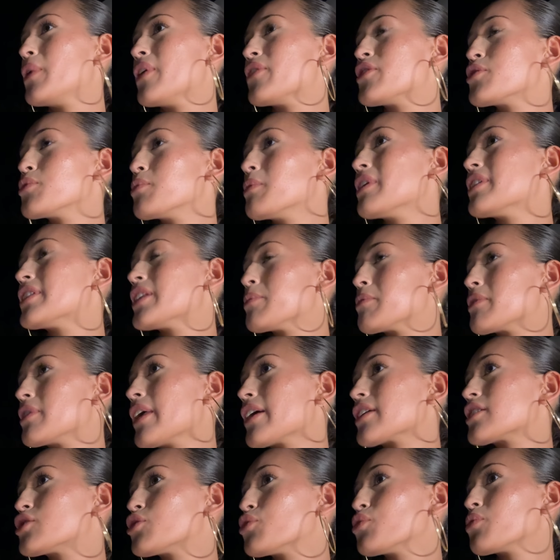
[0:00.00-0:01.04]
have to meet them in
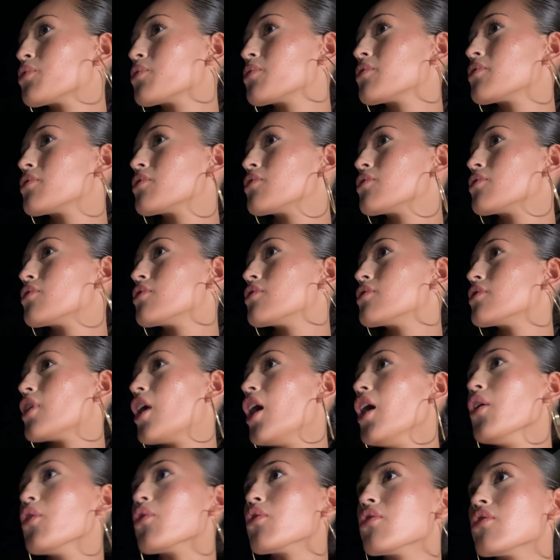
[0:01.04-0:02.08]
like,
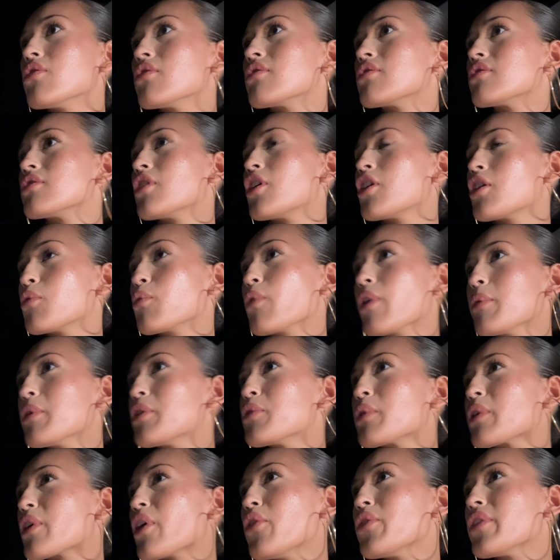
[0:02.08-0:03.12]
oh, where would we
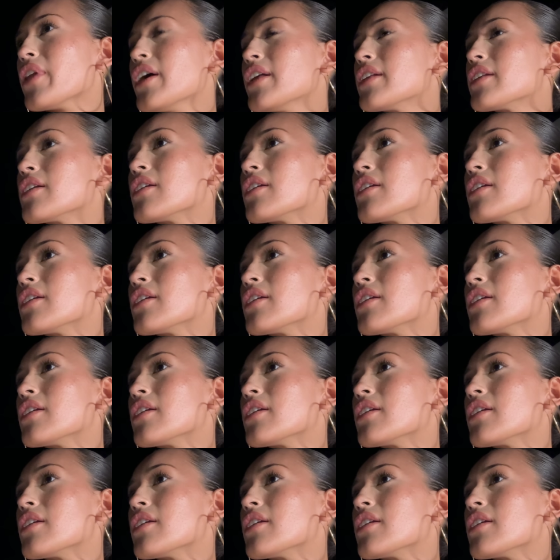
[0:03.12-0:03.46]
go then?